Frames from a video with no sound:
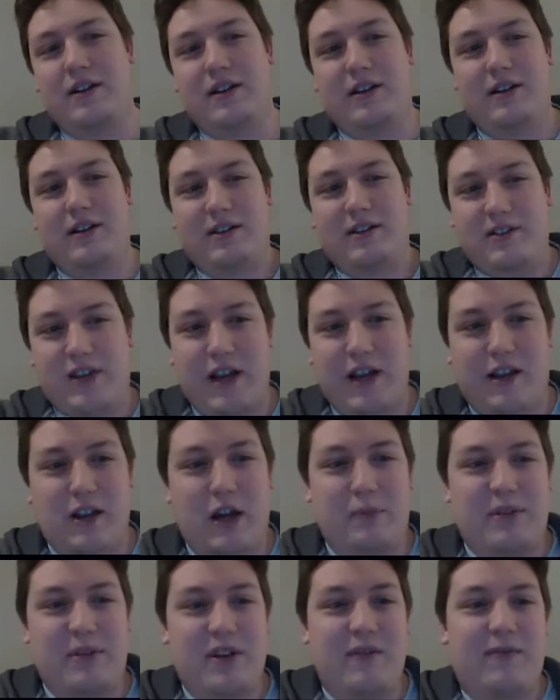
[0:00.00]

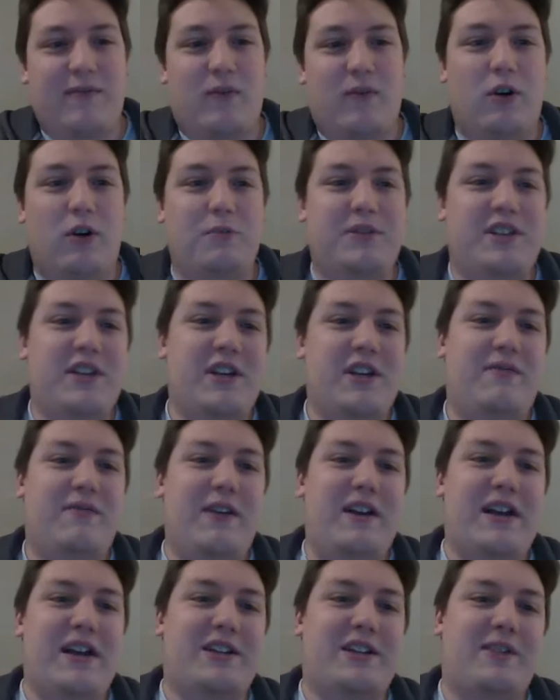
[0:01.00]
Cyclops informs the
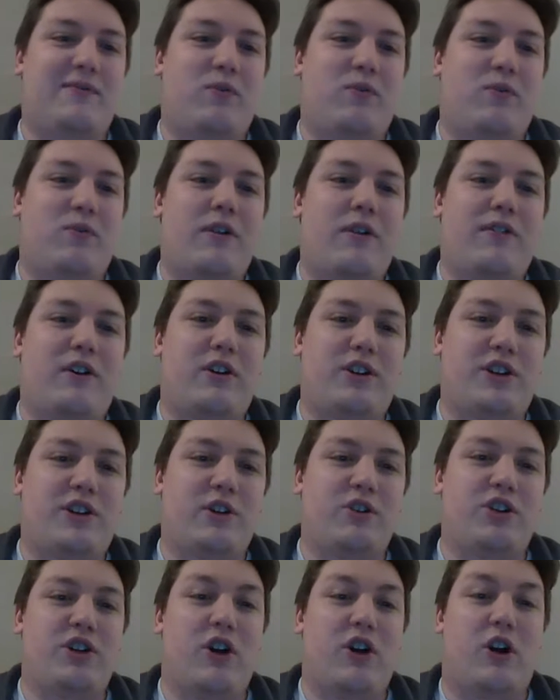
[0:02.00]
Fantastic Four that their
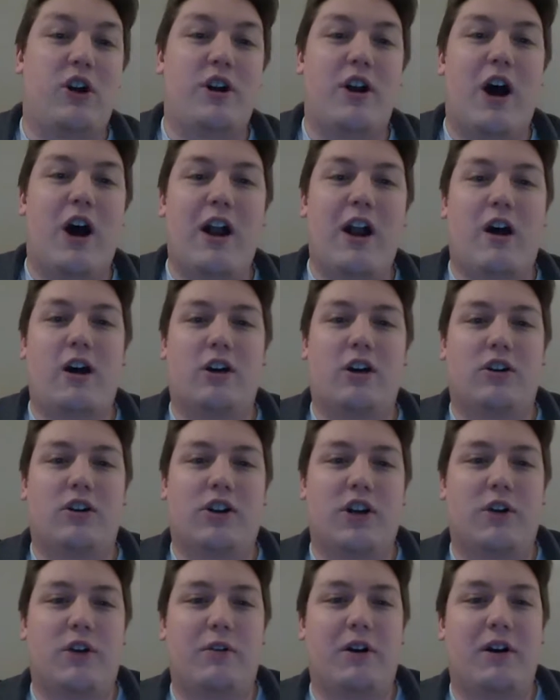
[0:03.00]
children are not on
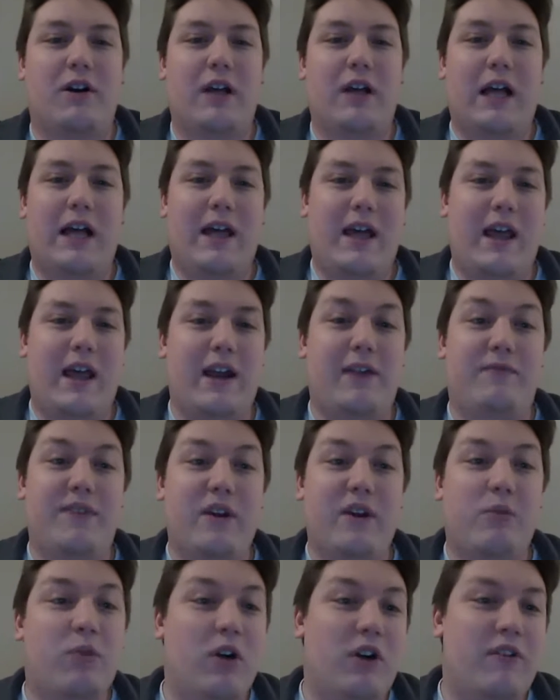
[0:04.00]
Krakoa, and if
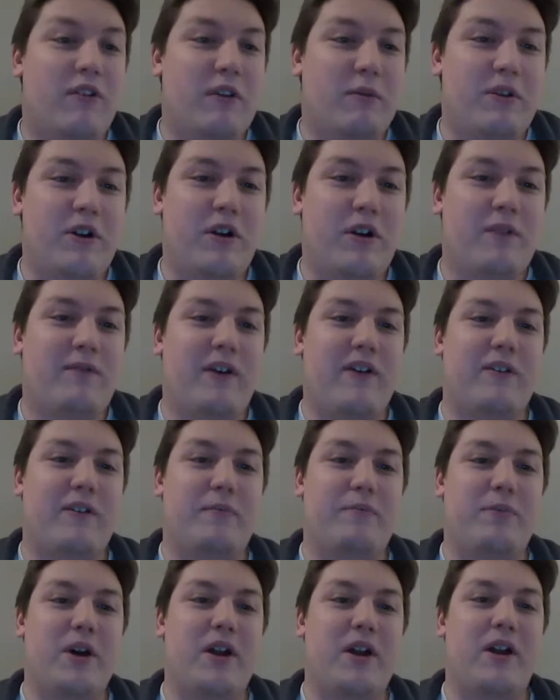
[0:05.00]
they were, they would notify
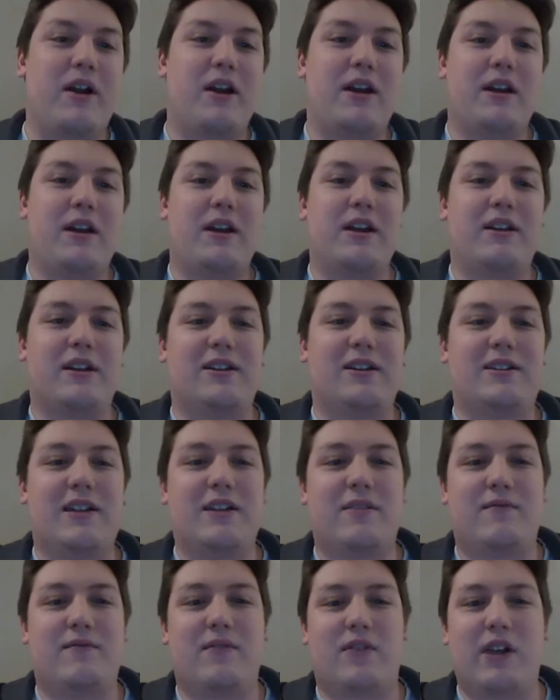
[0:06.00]
them. But he does say
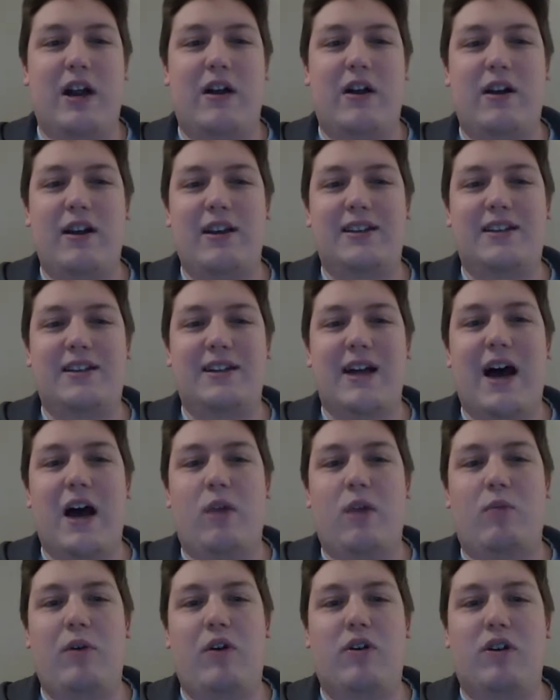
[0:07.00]
that Valeria is
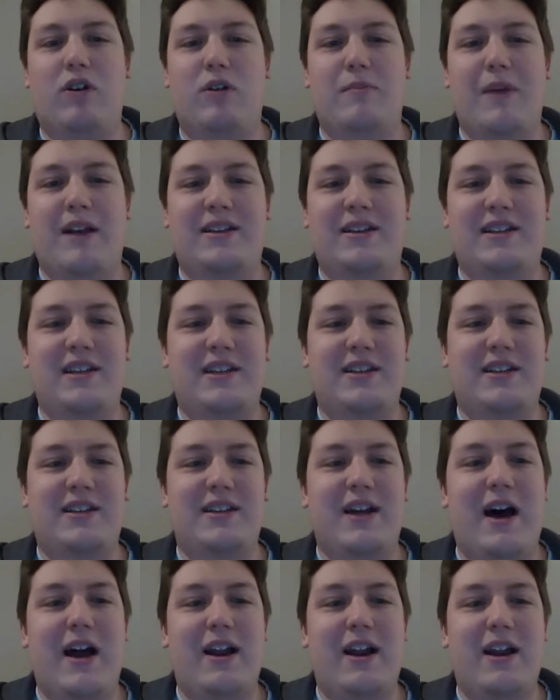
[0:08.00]
not welcome as she is
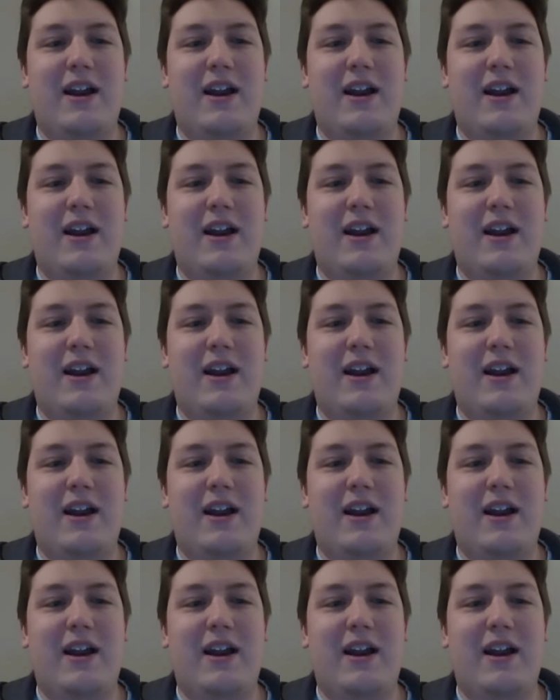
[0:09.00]
not